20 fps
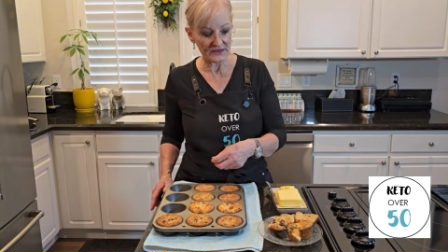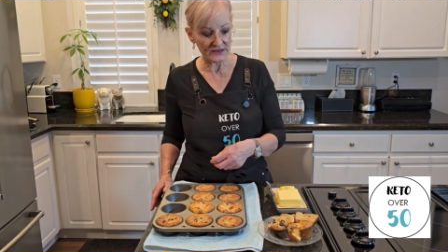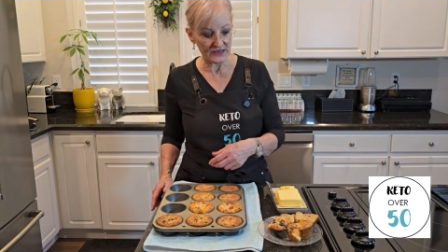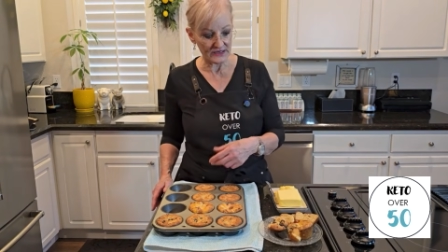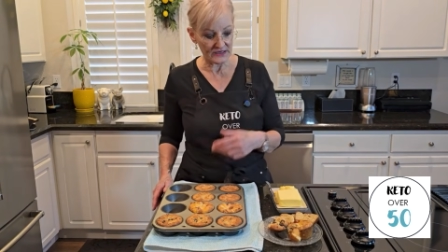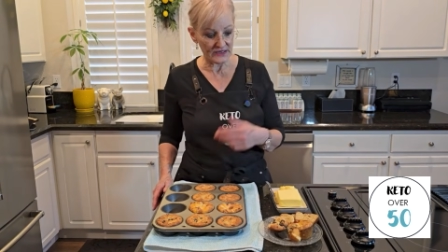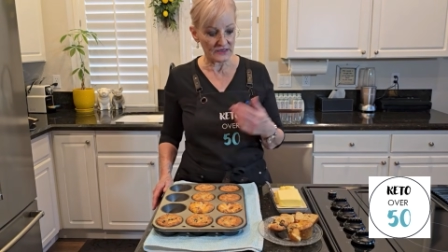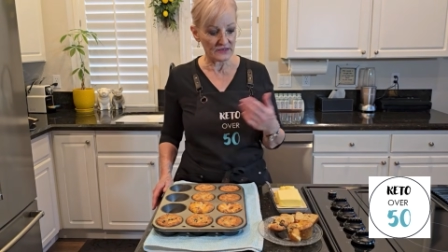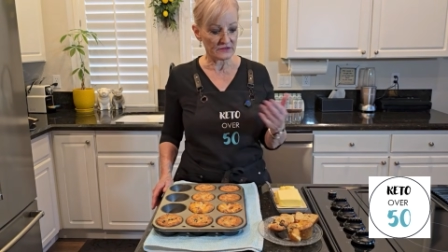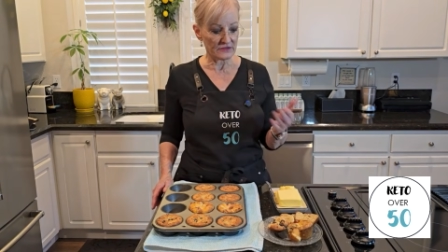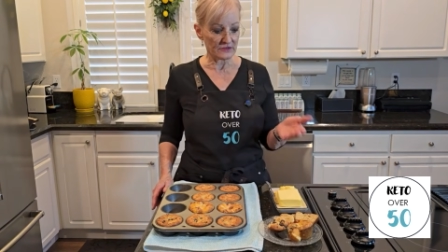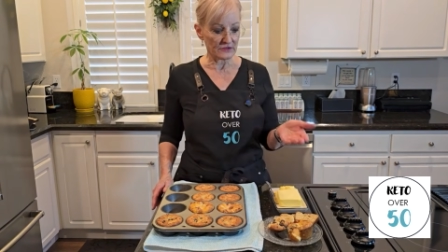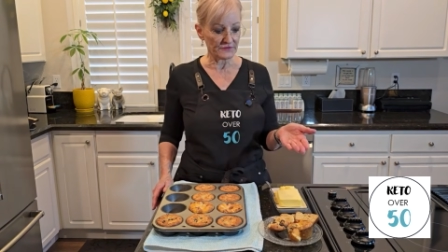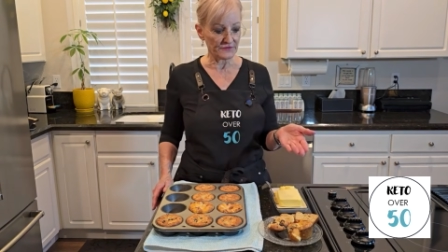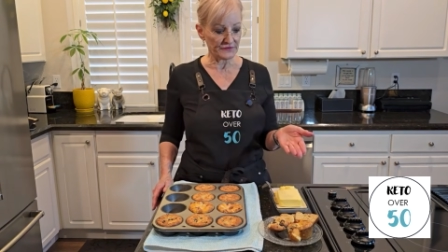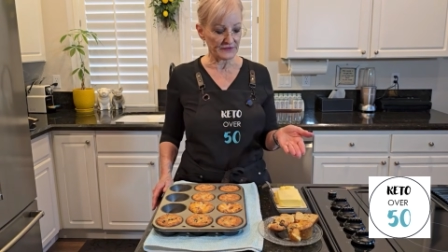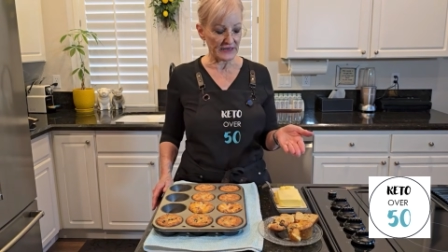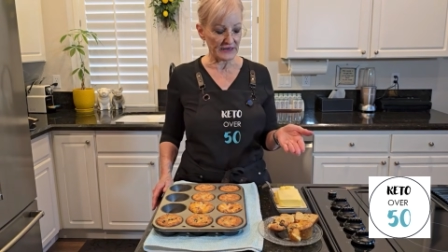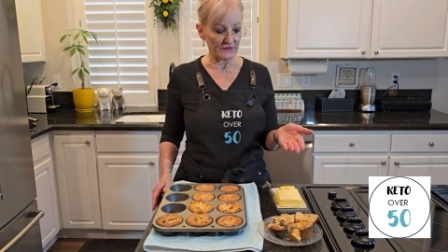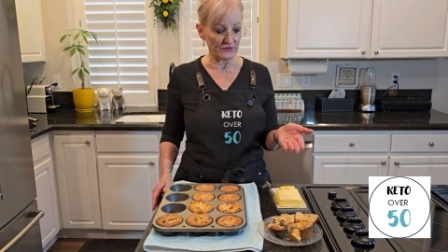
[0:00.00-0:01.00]
They need a little
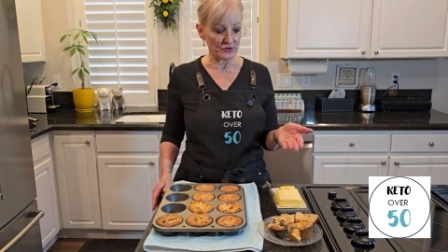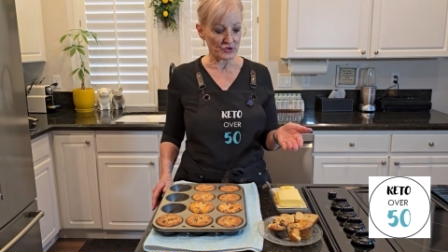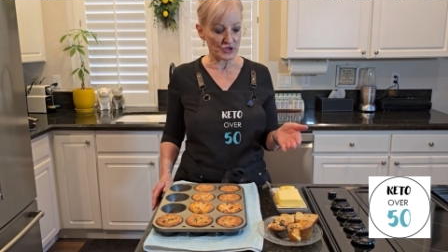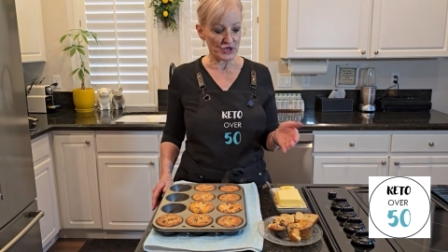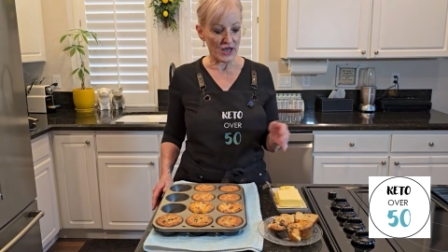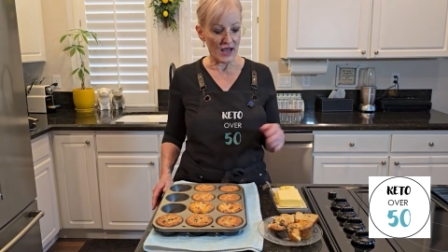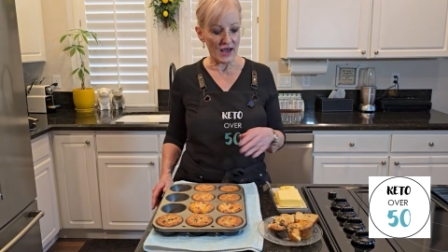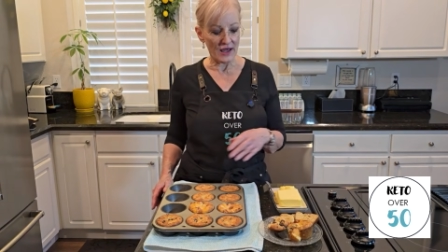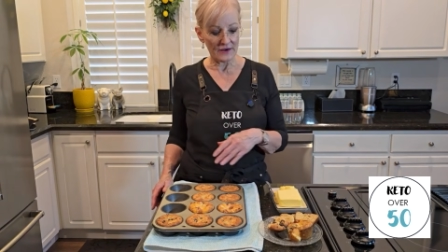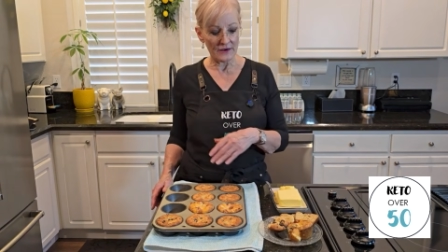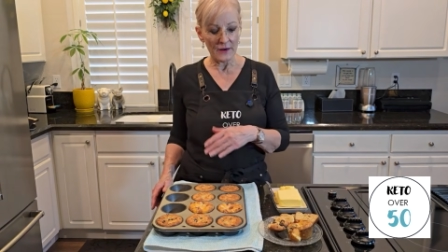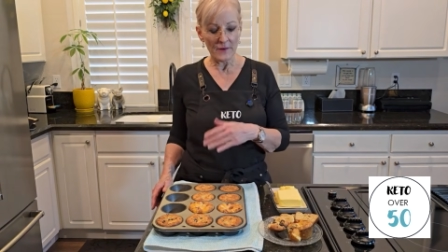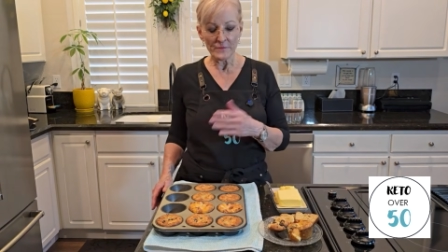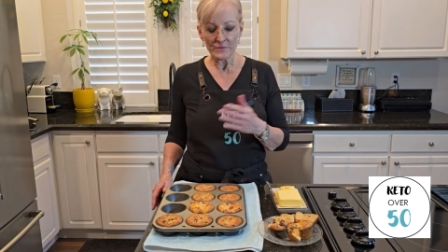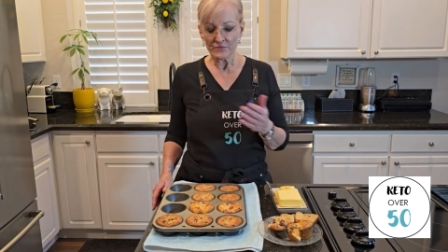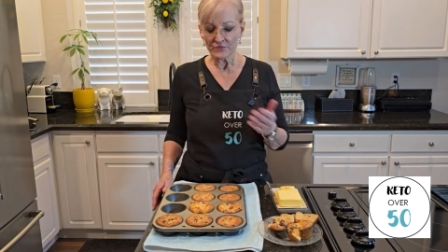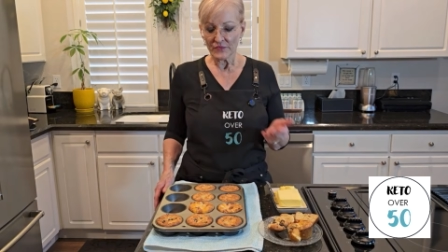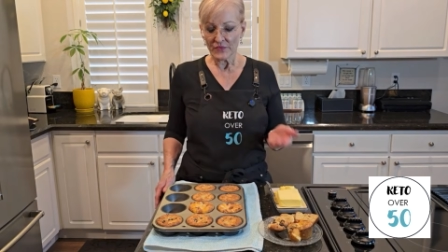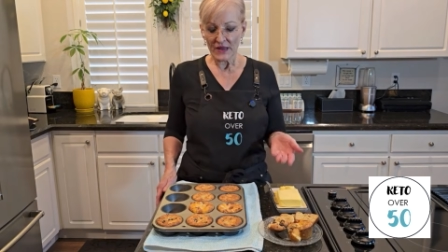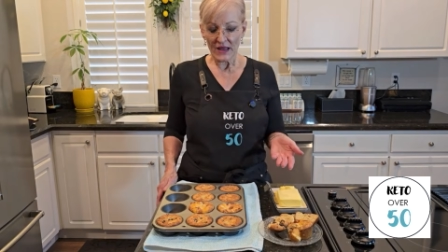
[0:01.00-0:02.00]
flavor shot,
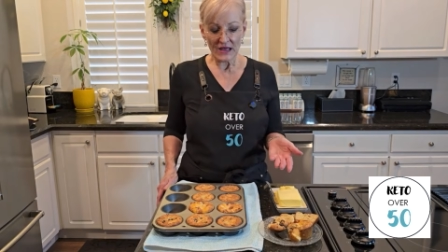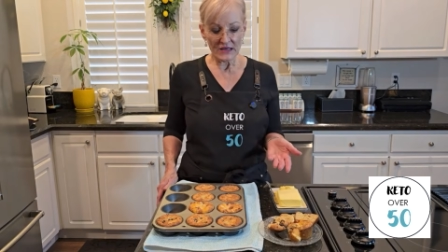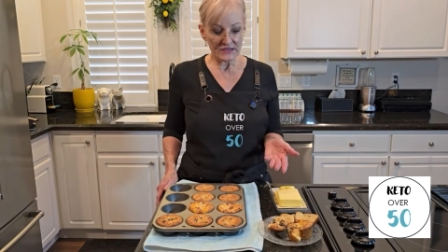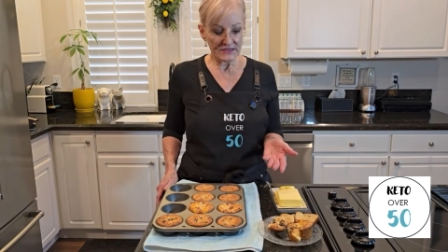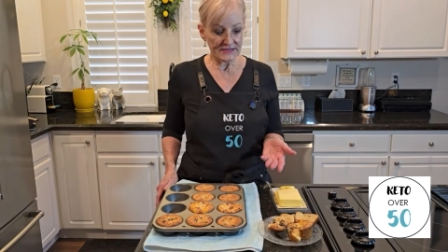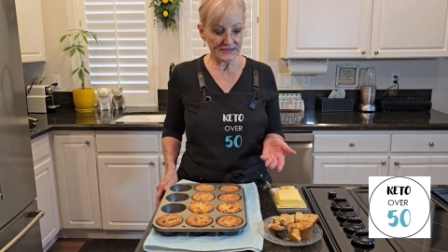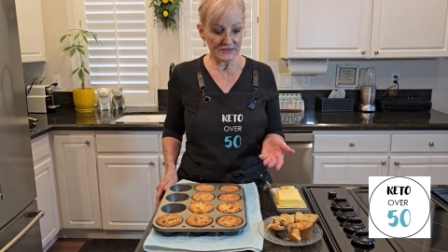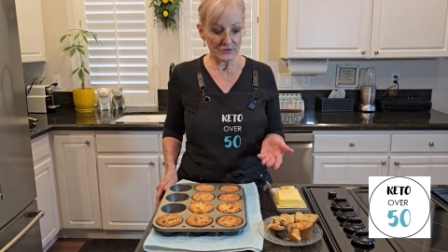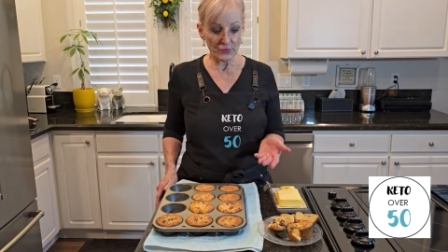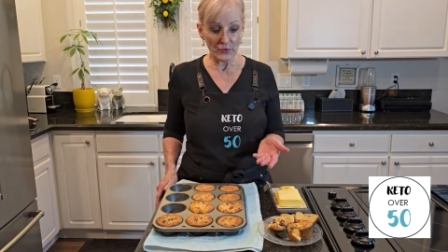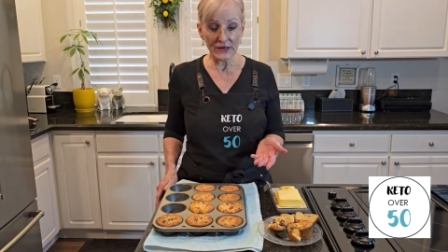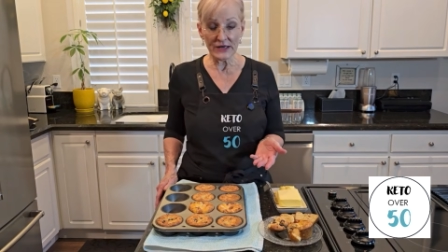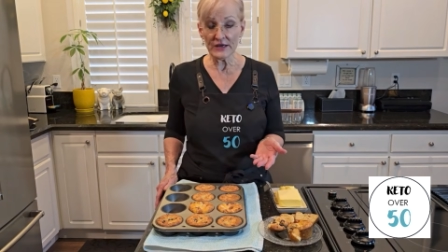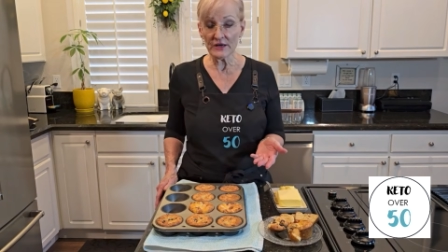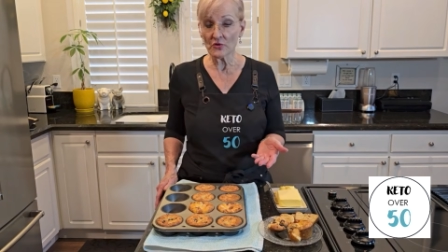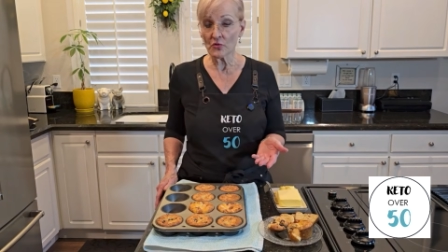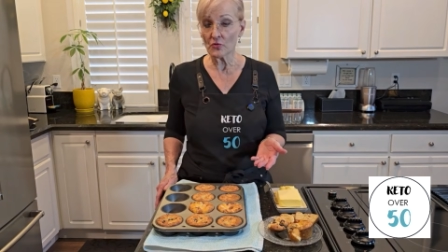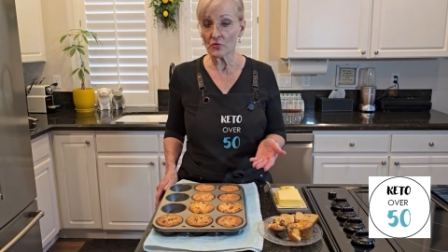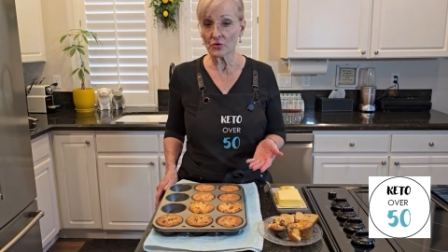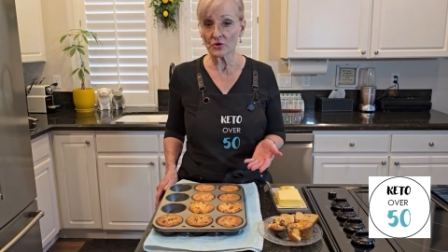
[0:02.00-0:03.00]
sweet
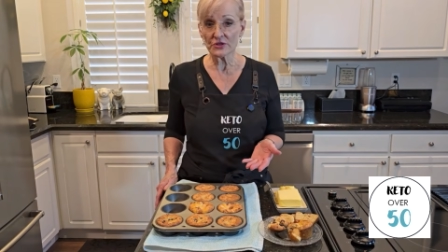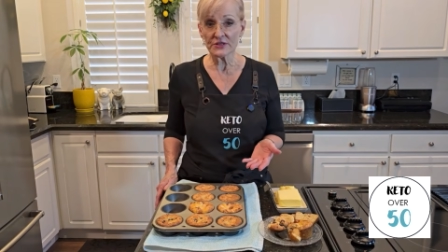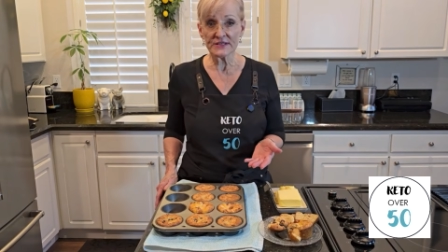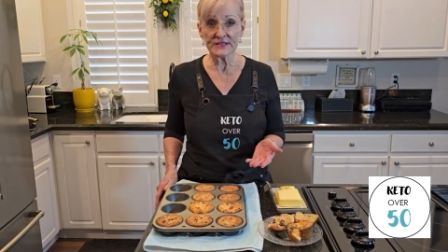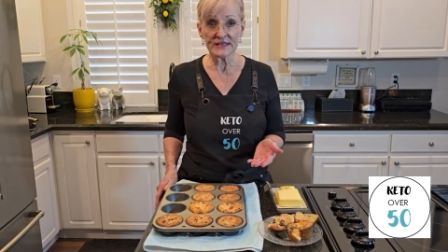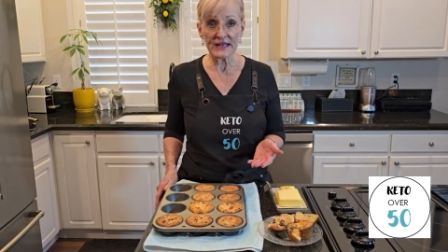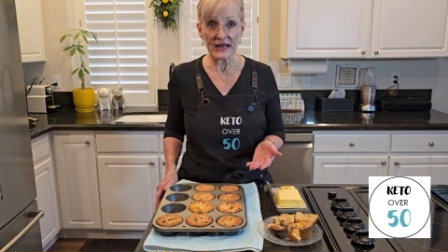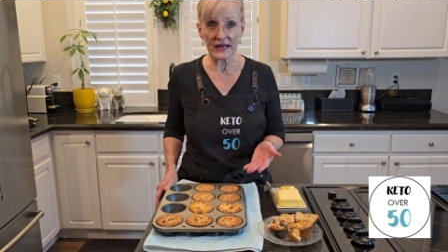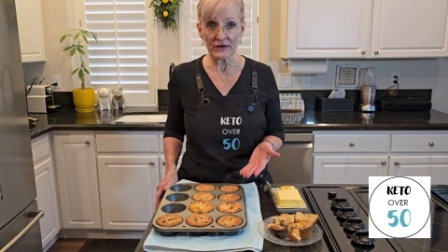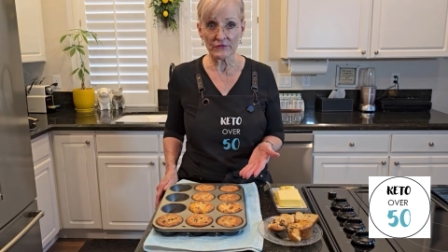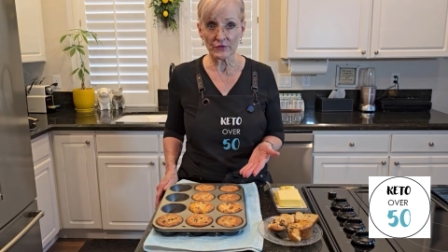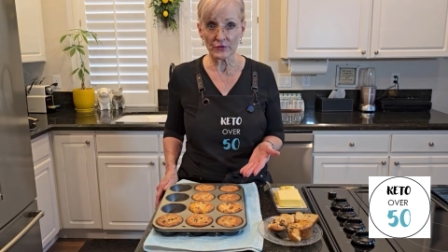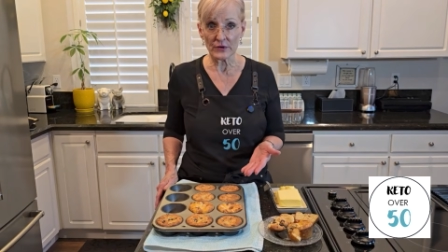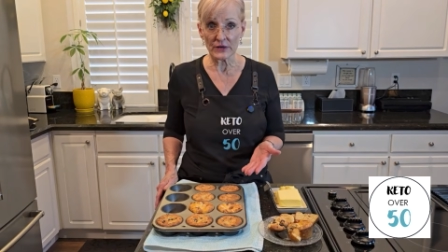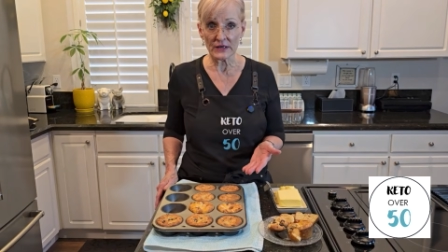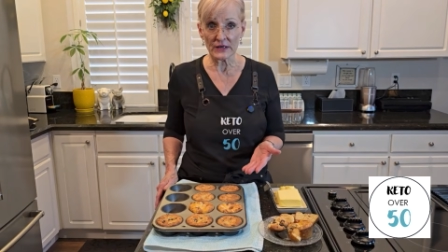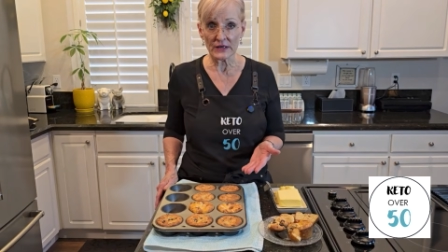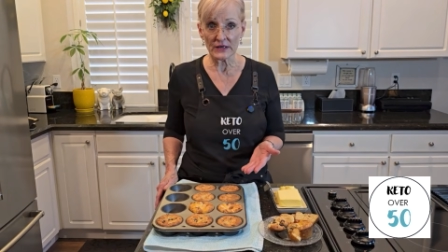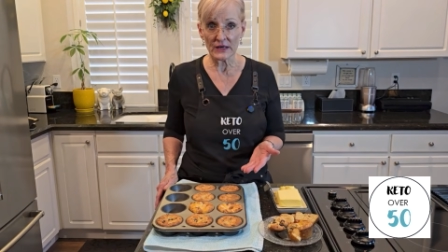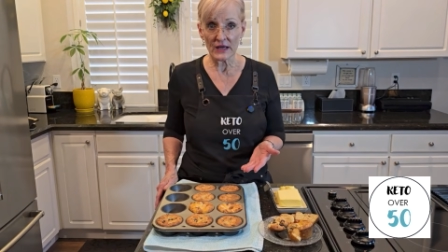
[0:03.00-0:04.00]
or
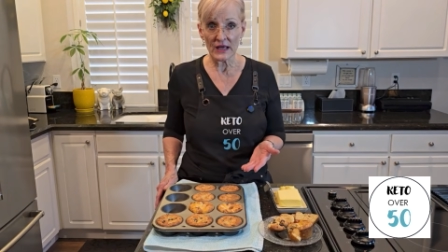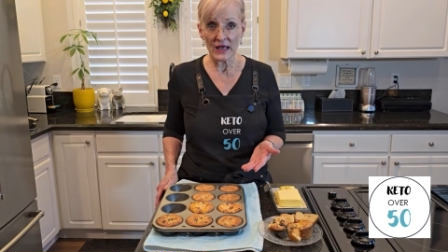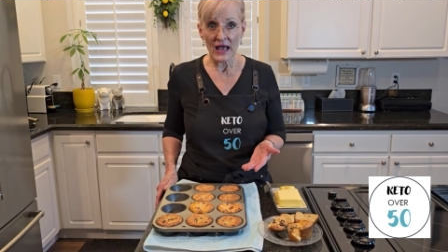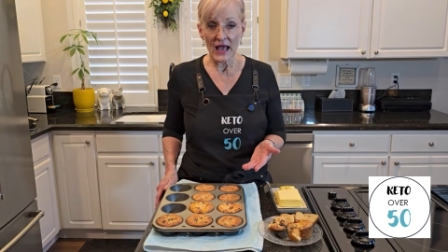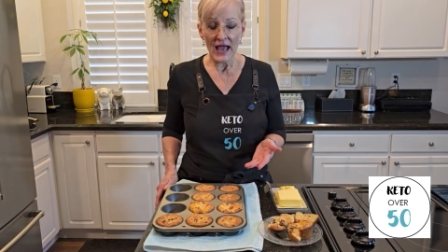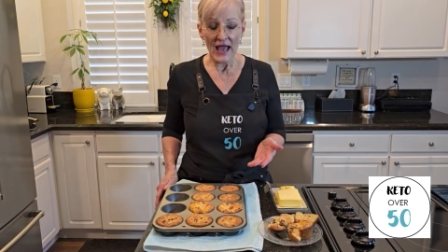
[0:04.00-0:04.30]
savory.